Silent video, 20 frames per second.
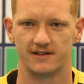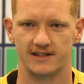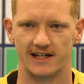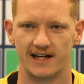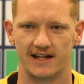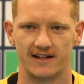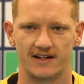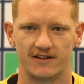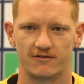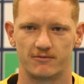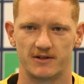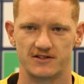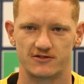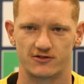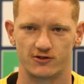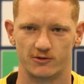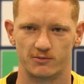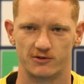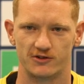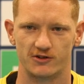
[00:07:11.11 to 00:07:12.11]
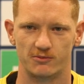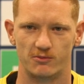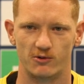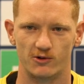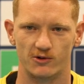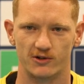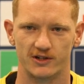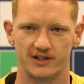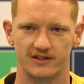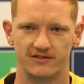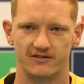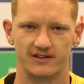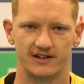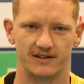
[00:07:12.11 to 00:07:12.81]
Up? Yeah, they've been super supportive.